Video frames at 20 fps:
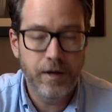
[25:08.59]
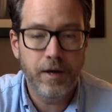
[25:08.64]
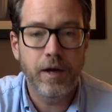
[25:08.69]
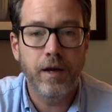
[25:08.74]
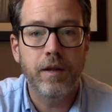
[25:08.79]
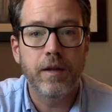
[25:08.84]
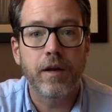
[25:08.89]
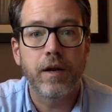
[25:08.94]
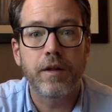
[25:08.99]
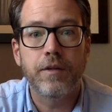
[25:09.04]

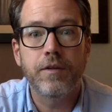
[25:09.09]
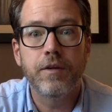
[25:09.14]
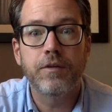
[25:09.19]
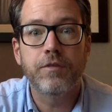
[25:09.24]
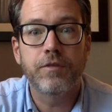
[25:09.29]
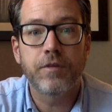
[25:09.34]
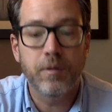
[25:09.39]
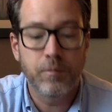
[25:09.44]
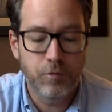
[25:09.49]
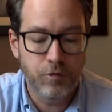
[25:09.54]
and that I think
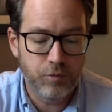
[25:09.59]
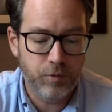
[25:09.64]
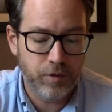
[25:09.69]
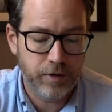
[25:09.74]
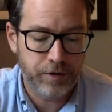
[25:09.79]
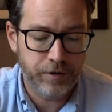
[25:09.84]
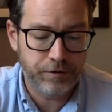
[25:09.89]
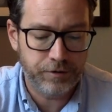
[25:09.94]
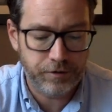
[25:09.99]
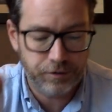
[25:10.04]
some of
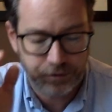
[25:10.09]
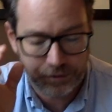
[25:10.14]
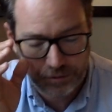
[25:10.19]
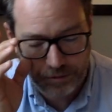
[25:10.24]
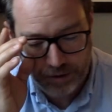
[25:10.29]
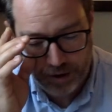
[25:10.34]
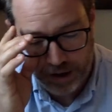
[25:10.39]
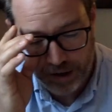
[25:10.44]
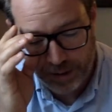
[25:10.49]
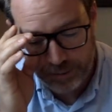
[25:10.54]
what is
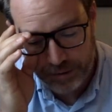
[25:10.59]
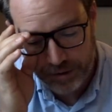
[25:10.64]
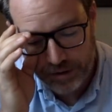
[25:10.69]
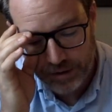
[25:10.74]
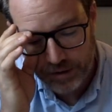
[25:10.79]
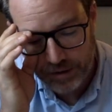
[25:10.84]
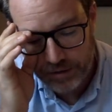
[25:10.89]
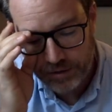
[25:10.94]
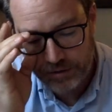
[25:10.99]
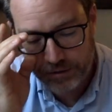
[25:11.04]
described
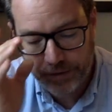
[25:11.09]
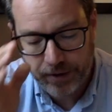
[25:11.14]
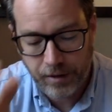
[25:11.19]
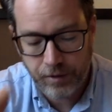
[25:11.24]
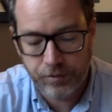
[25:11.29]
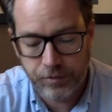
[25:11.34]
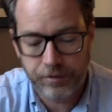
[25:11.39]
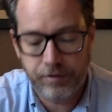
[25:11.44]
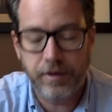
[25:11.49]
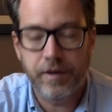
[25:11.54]

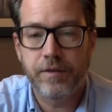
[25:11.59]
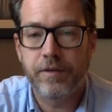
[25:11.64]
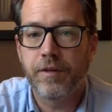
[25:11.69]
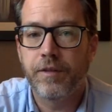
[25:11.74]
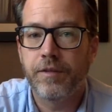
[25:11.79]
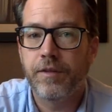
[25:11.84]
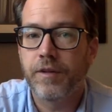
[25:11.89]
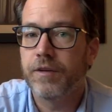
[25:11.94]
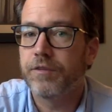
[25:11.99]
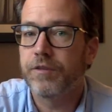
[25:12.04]
sounds like the
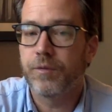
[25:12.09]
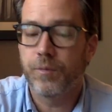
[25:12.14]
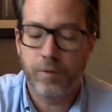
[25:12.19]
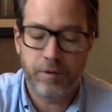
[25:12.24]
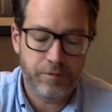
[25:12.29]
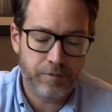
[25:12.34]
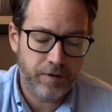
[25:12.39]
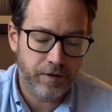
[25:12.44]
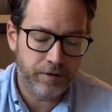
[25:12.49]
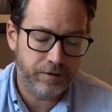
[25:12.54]
things that we
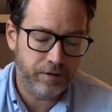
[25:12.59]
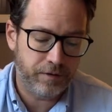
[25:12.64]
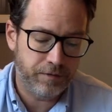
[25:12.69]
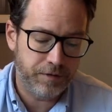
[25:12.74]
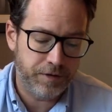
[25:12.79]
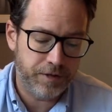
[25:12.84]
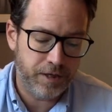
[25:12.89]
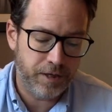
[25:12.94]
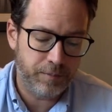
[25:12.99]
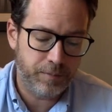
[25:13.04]
face every
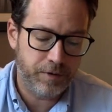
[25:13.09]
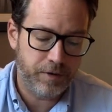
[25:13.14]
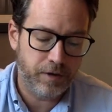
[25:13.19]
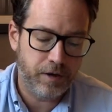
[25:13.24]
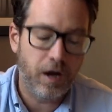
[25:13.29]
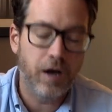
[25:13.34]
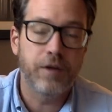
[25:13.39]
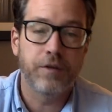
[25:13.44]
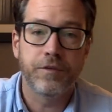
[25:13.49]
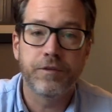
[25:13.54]
day
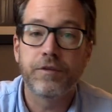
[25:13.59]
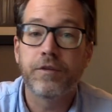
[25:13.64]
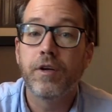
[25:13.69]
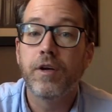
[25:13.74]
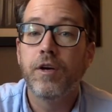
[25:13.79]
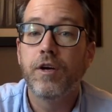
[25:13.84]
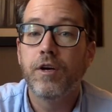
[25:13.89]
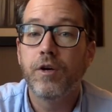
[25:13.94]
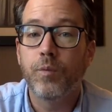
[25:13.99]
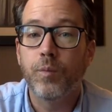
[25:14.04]
because
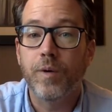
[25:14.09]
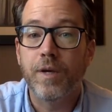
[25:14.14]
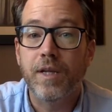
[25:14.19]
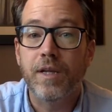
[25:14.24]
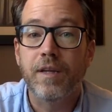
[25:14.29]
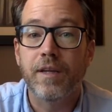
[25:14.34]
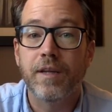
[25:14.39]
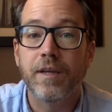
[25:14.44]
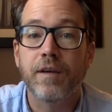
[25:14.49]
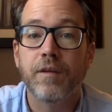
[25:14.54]
we
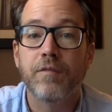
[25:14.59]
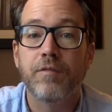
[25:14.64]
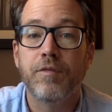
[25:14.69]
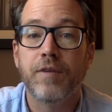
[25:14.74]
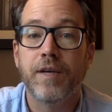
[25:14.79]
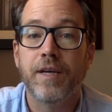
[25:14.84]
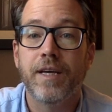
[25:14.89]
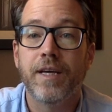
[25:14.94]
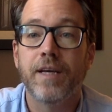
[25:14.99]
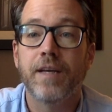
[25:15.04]
live
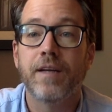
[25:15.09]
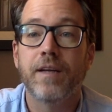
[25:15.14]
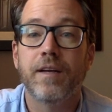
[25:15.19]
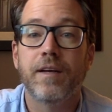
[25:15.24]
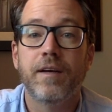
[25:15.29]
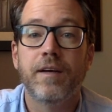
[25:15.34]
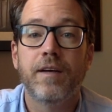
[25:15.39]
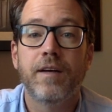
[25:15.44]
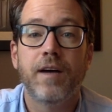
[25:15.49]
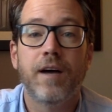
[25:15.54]
in
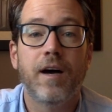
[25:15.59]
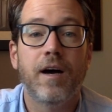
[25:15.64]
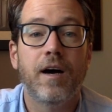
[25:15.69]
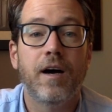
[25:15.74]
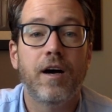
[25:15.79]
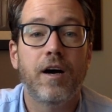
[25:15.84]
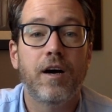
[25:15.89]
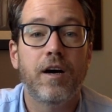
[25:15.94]
uh,